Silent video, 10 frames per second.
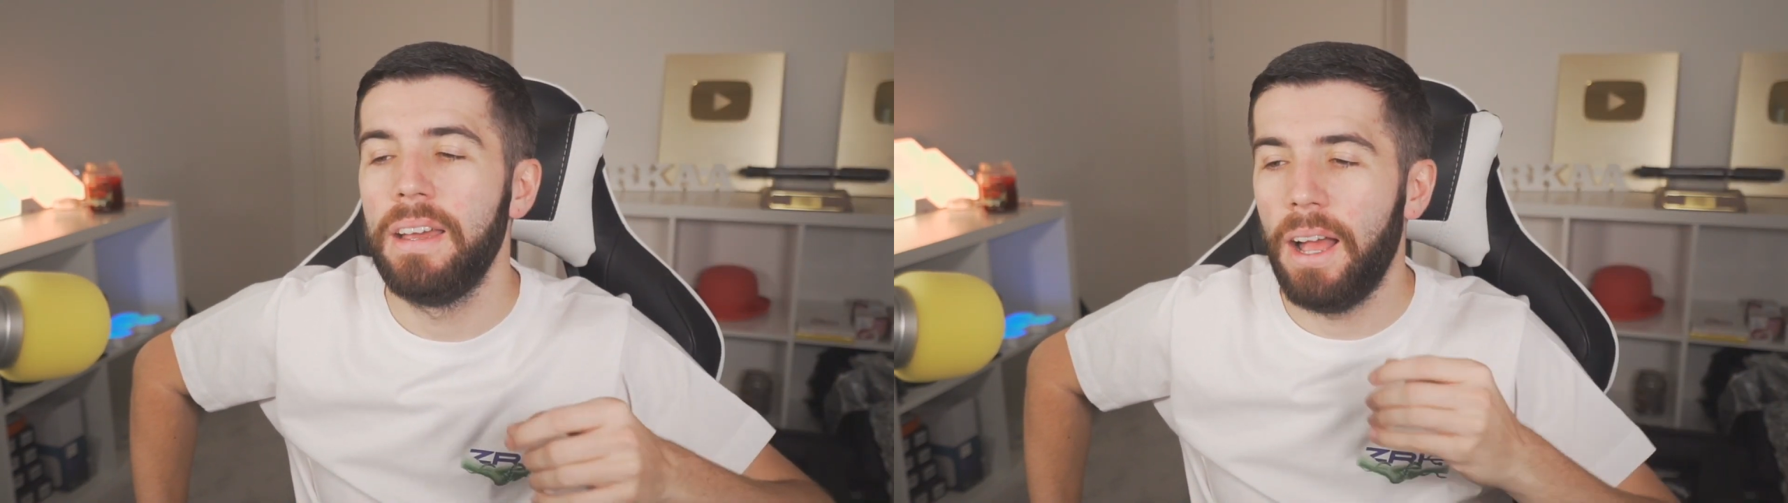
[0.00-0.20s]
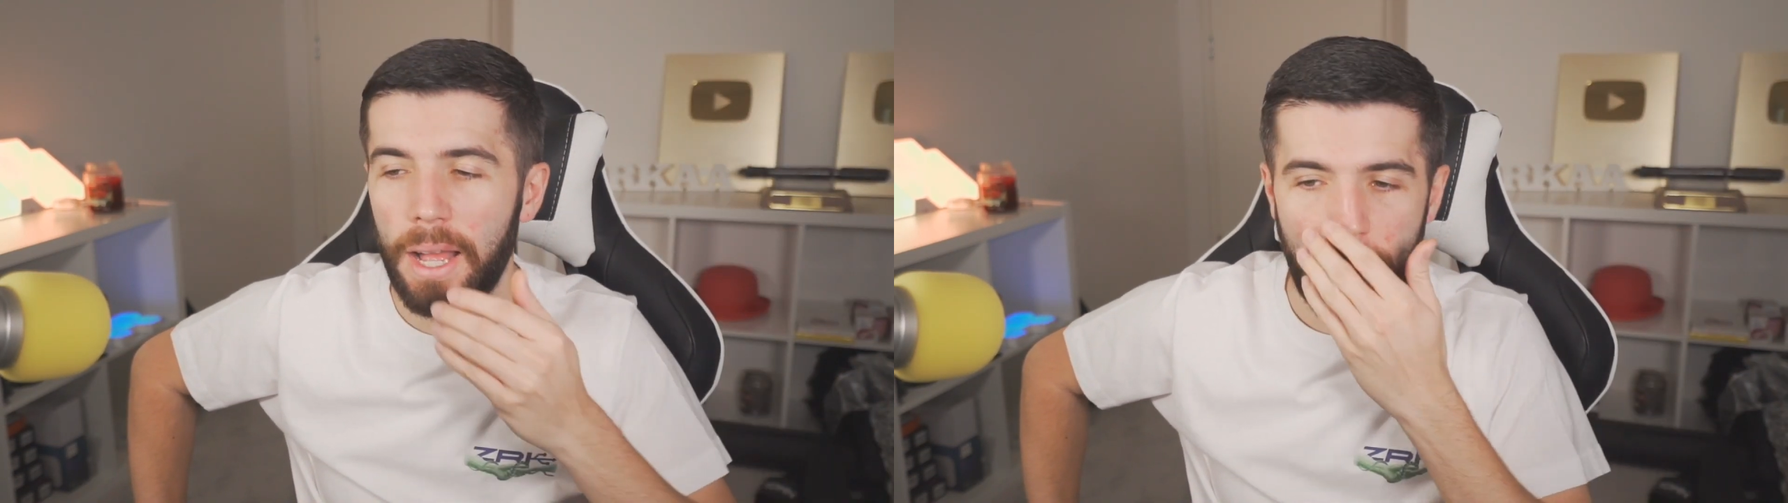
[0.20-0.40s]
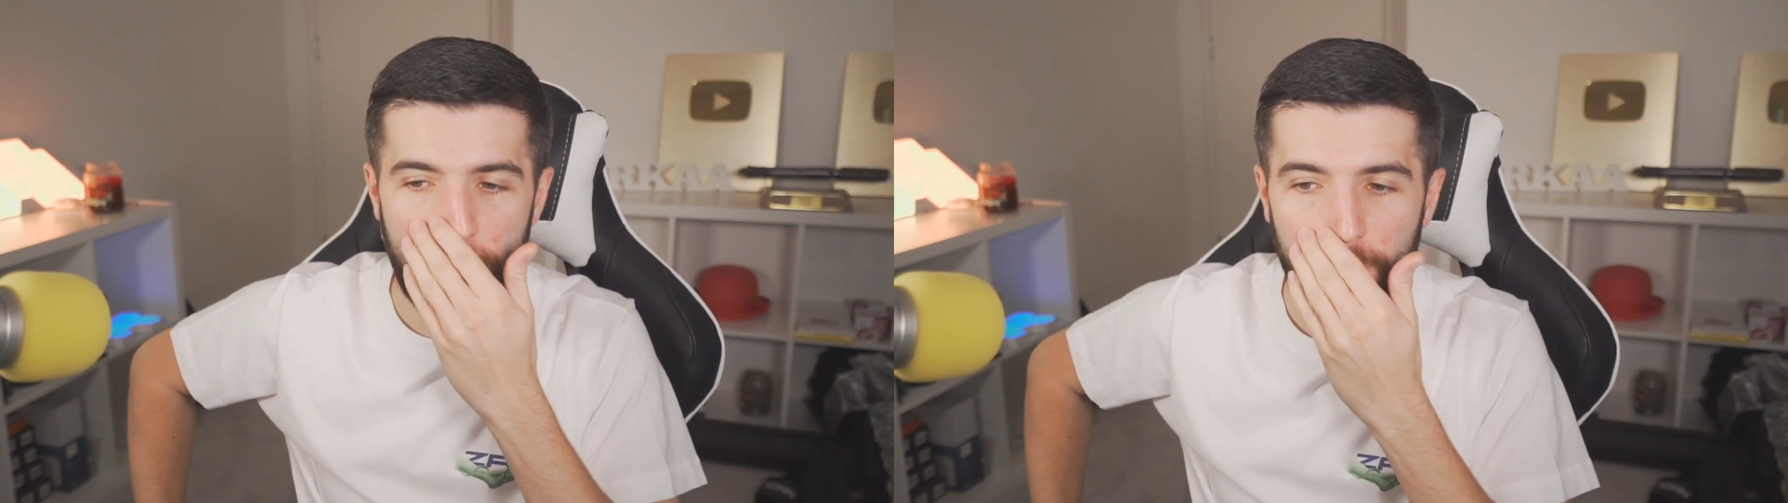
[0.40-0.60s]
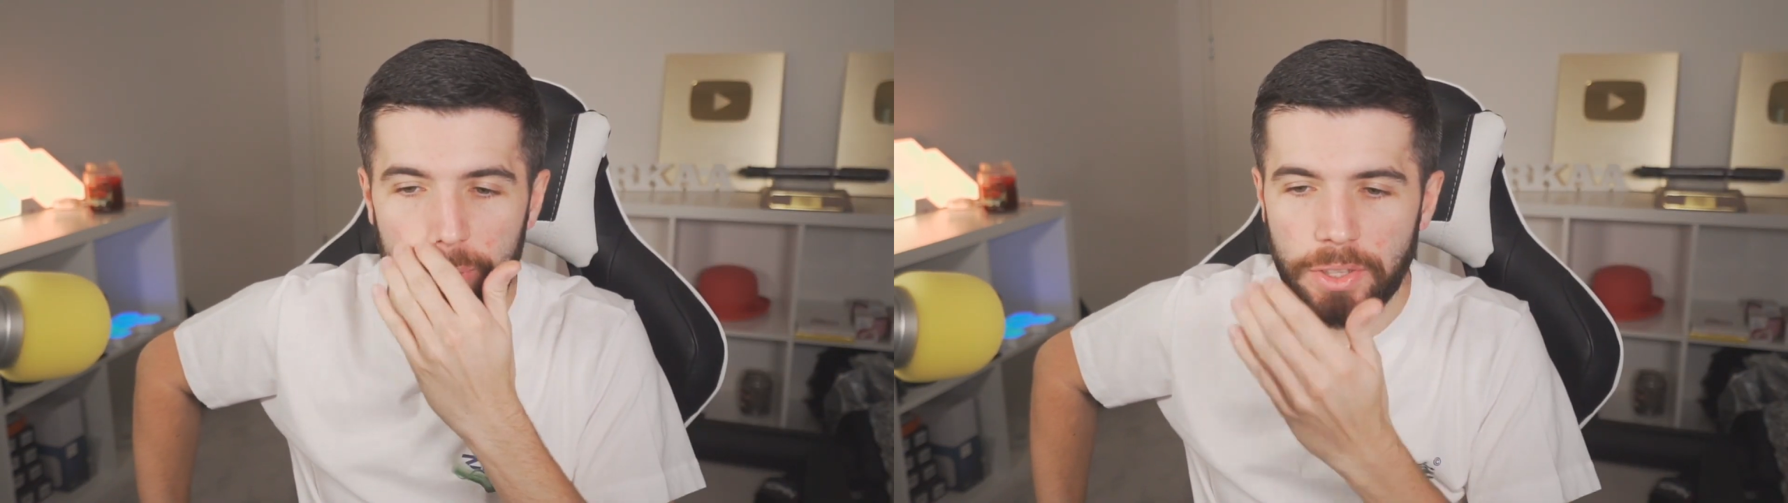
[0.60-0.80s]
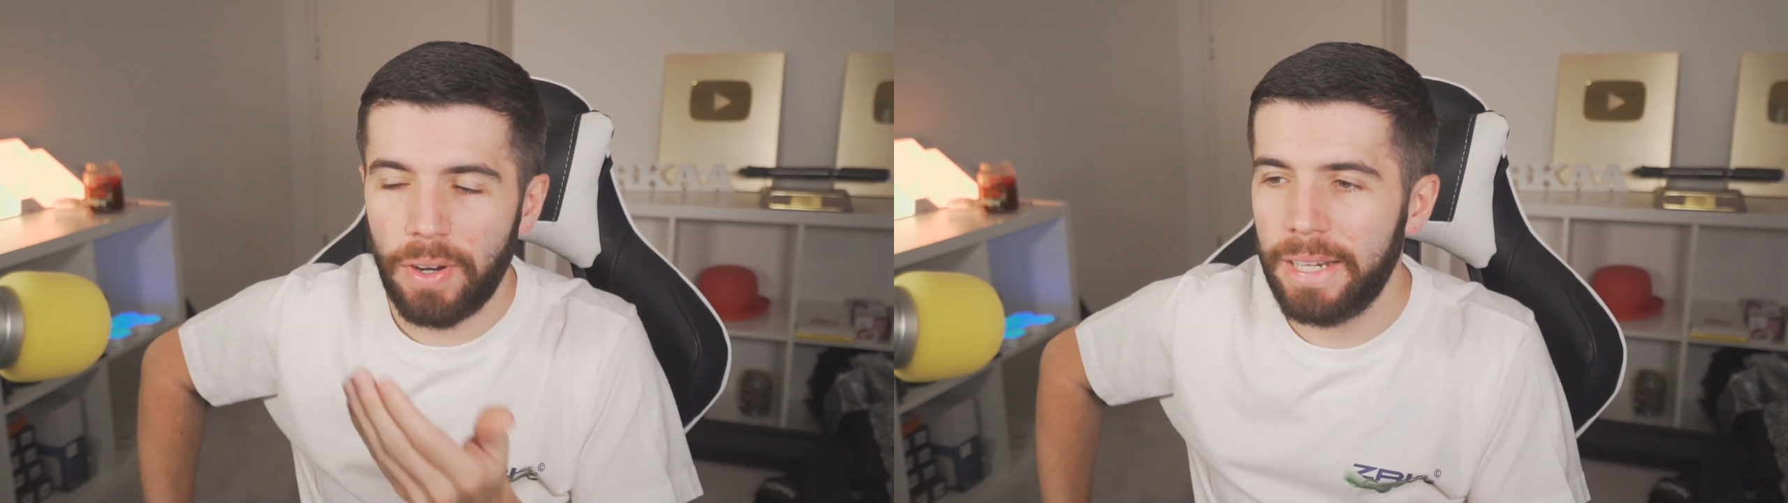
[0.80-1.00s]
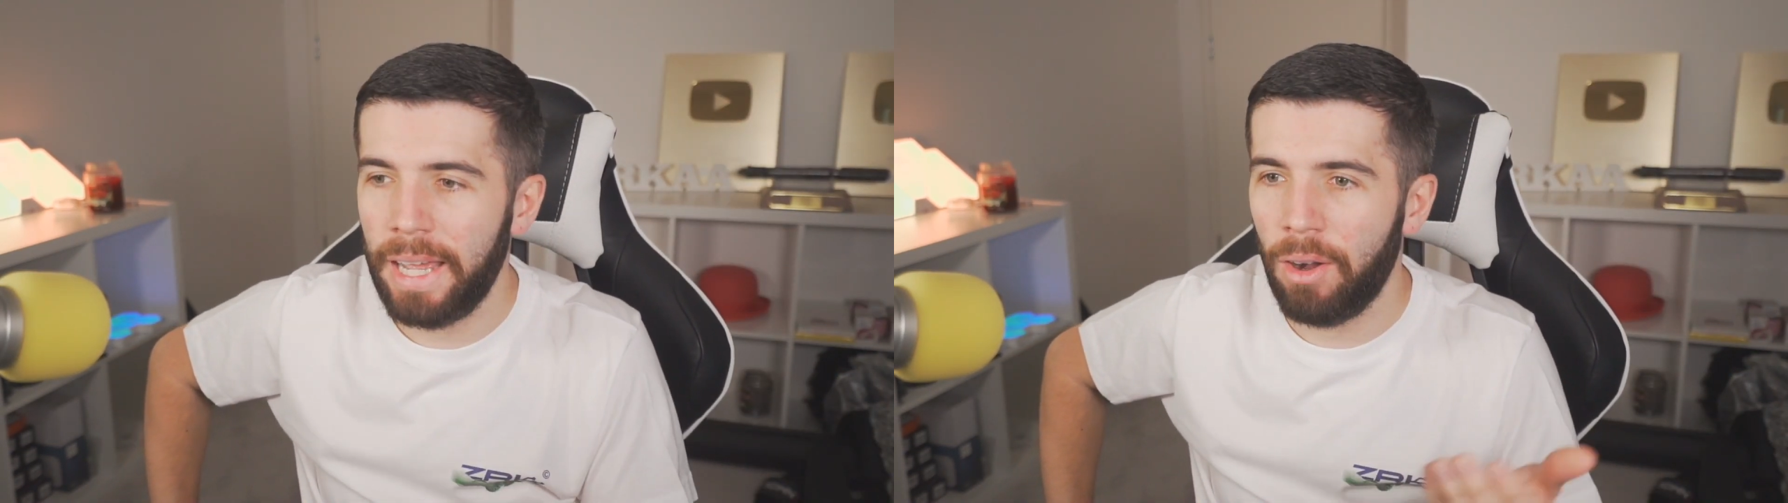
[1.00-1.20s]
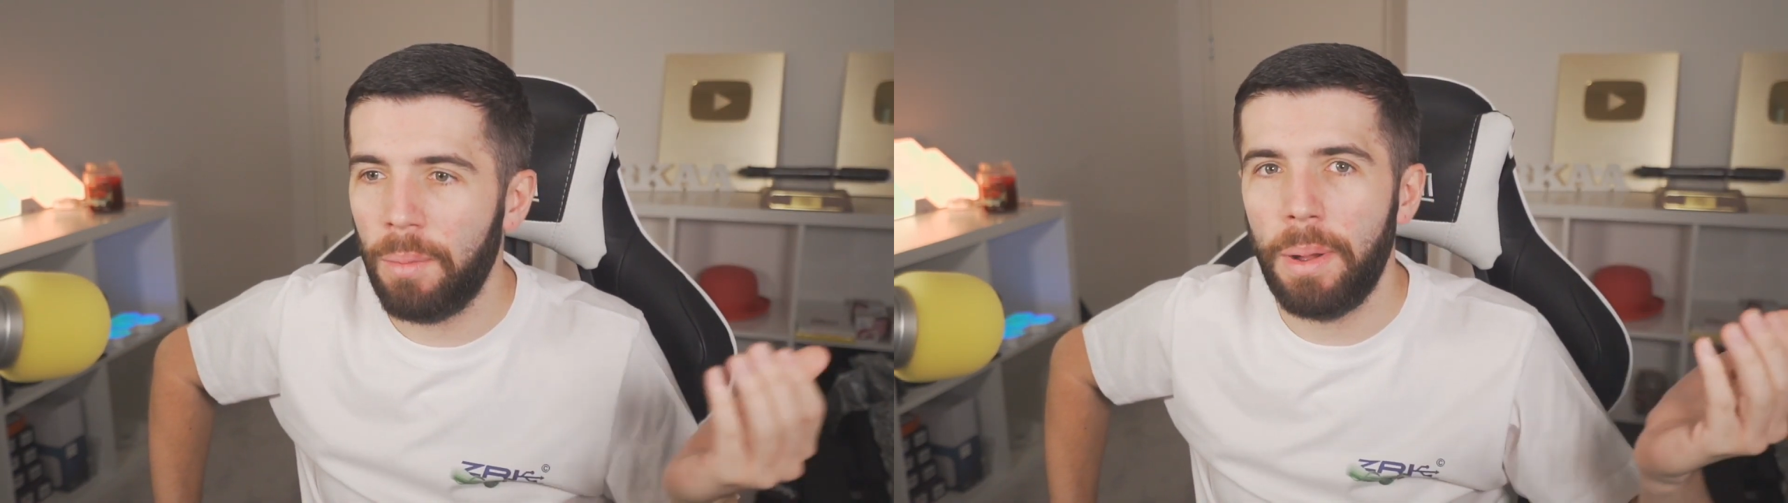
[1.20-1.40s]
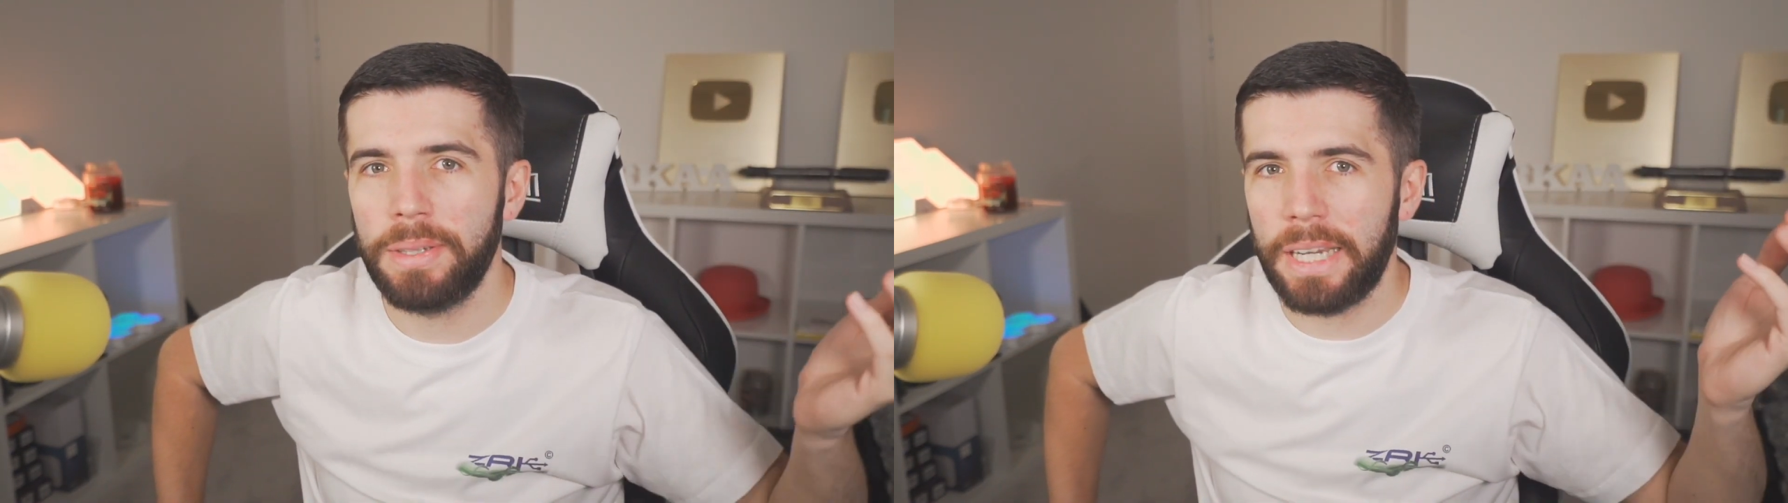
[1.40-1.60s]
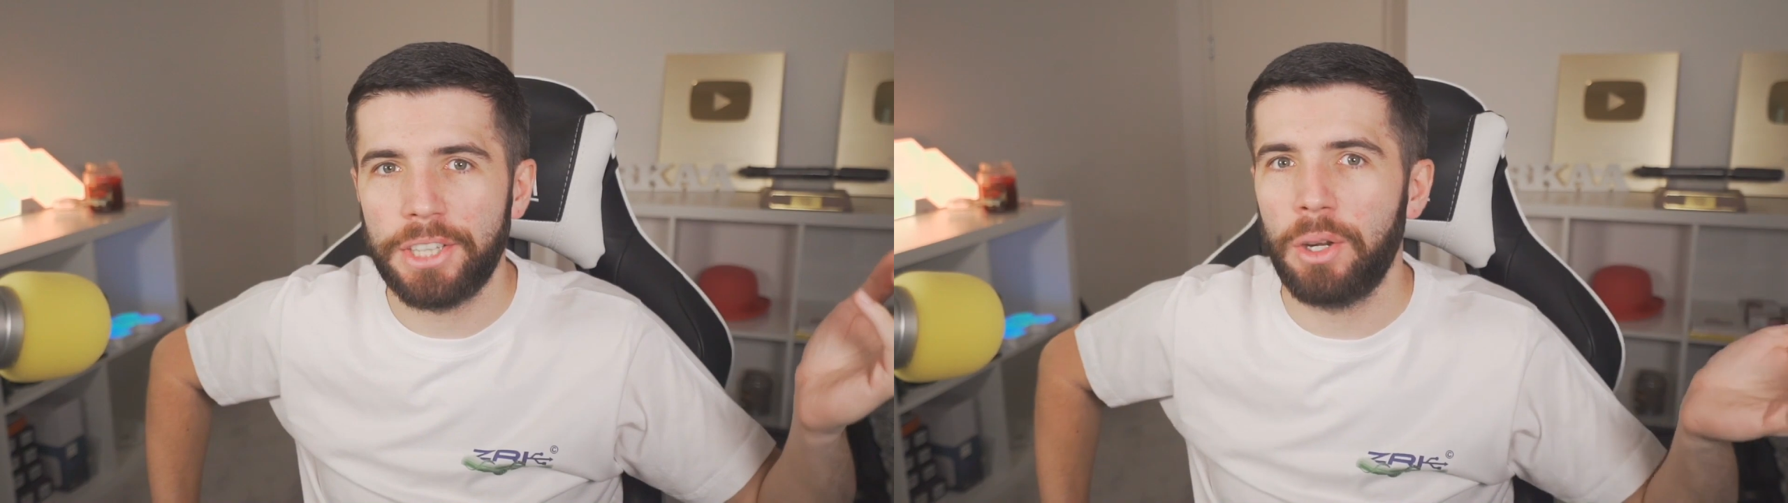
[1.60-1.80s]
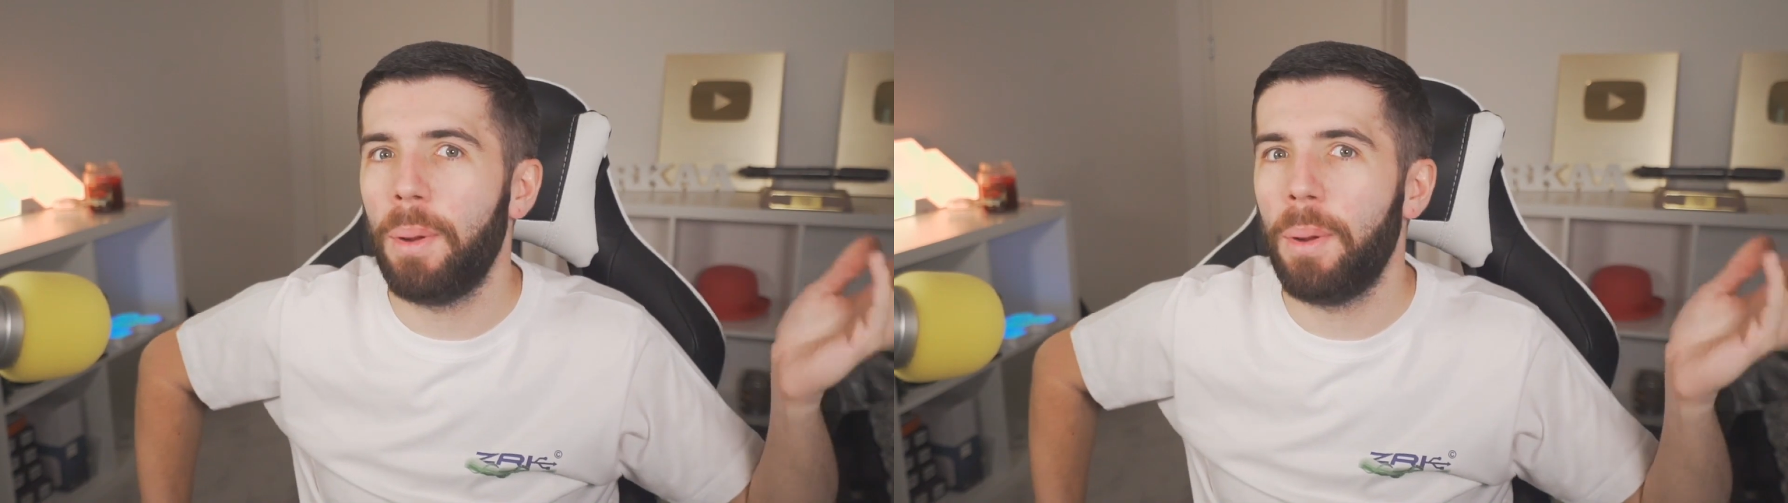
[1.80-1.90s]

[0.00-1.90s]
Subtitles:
Because right now on my second channel,